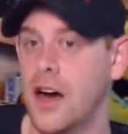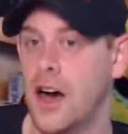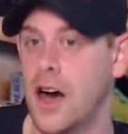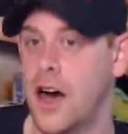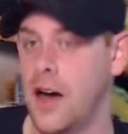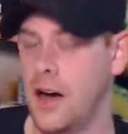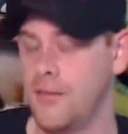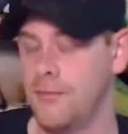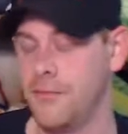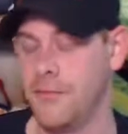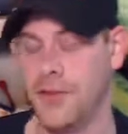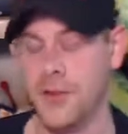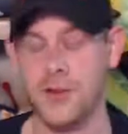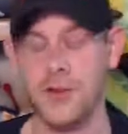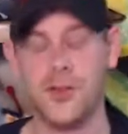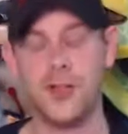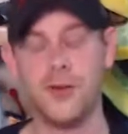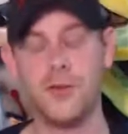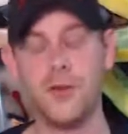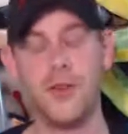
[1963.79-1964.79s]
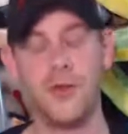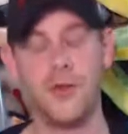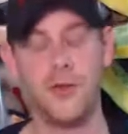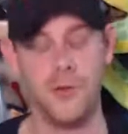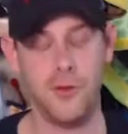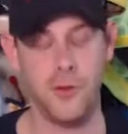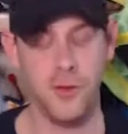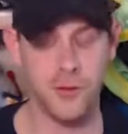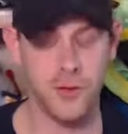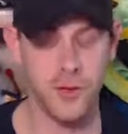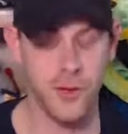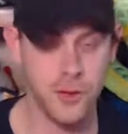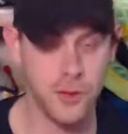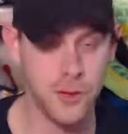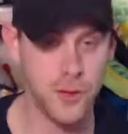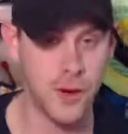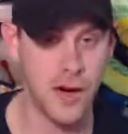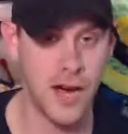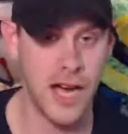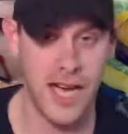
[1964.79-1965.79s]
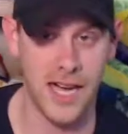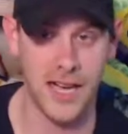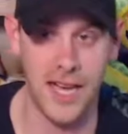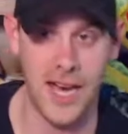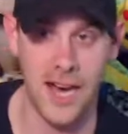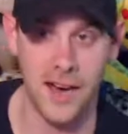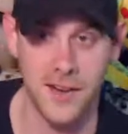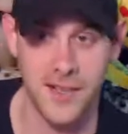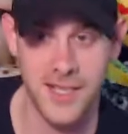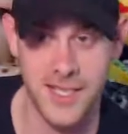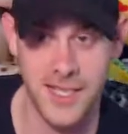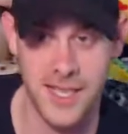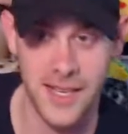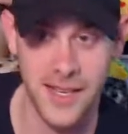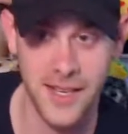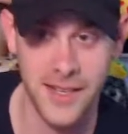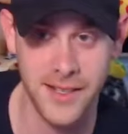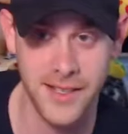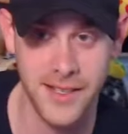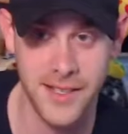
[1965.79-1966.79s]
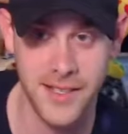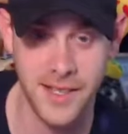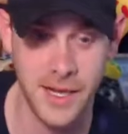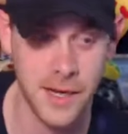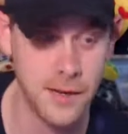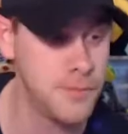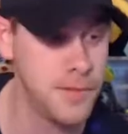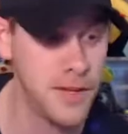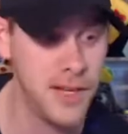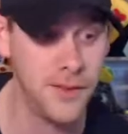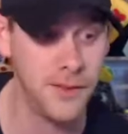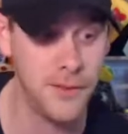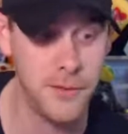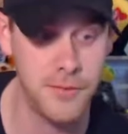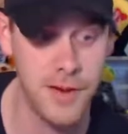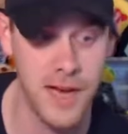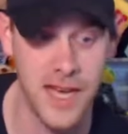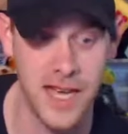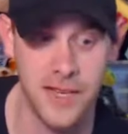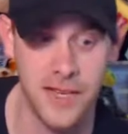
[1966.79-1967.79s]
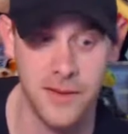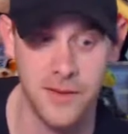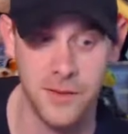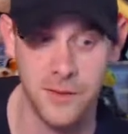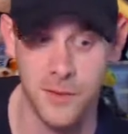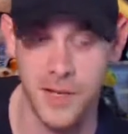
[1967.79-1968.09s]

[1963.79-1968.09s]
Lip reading: You do it through Google Hangouts. It's a bit of a pain.